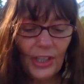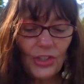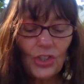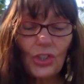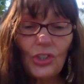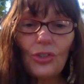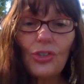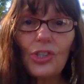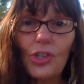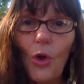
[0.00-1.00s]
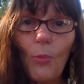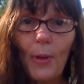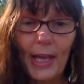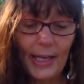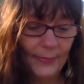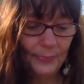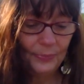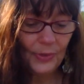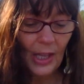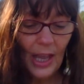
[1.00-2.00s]
reads, your soulmate
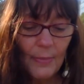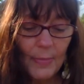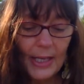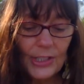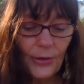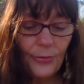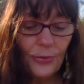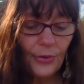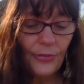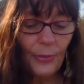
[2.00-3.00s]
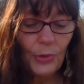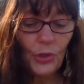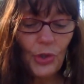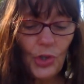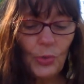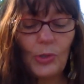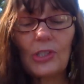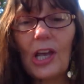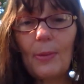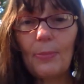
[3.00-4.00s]
may differ from your usual
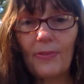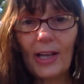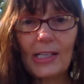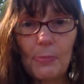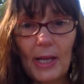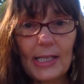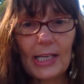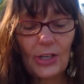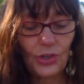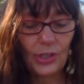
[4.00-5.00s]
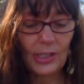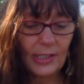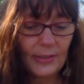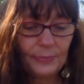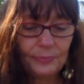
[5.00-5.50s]
type of expectations.